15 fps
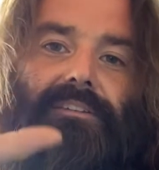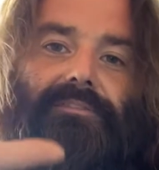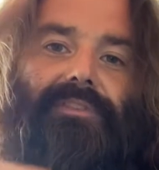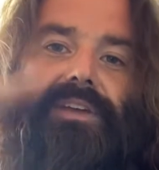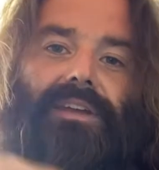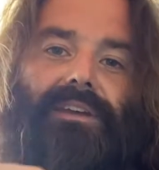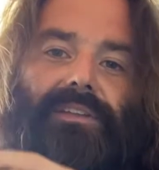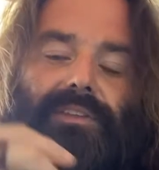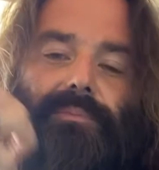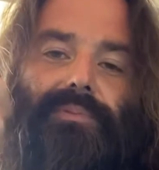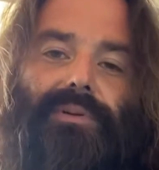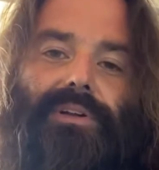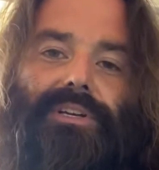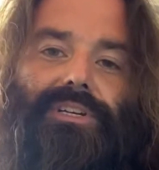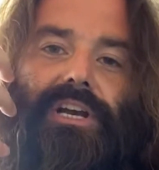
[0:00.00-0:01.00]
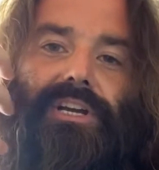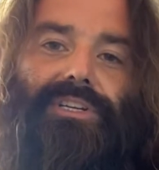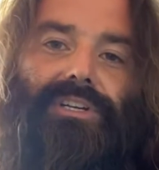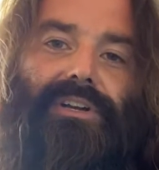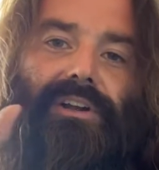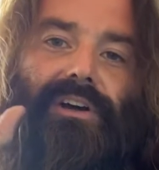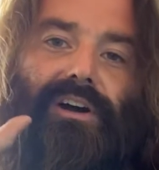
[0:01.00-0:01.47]
via the
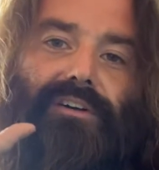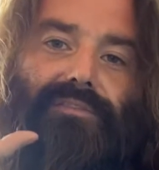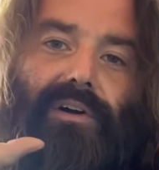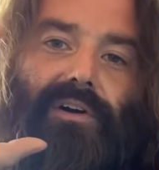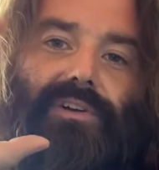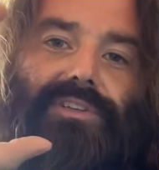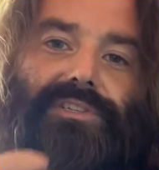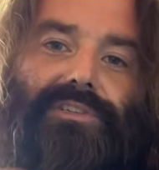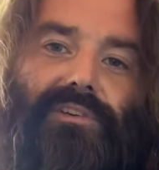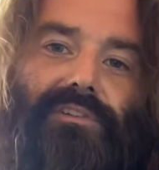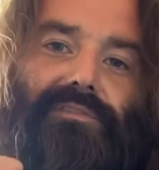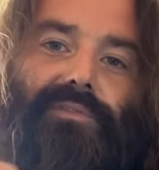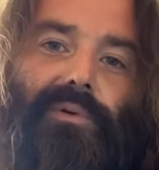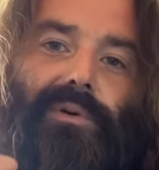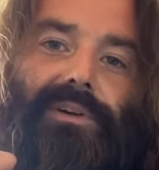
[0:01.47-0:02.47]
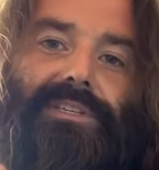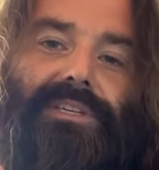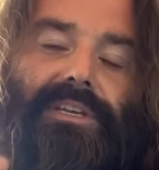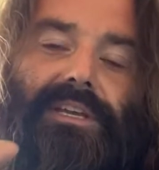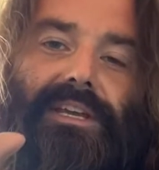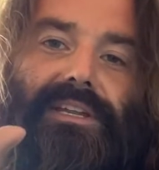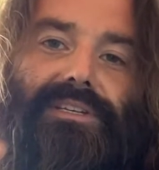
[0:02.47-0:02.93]
projection of our soul force
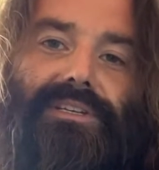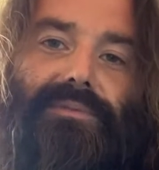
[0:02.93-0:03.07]
into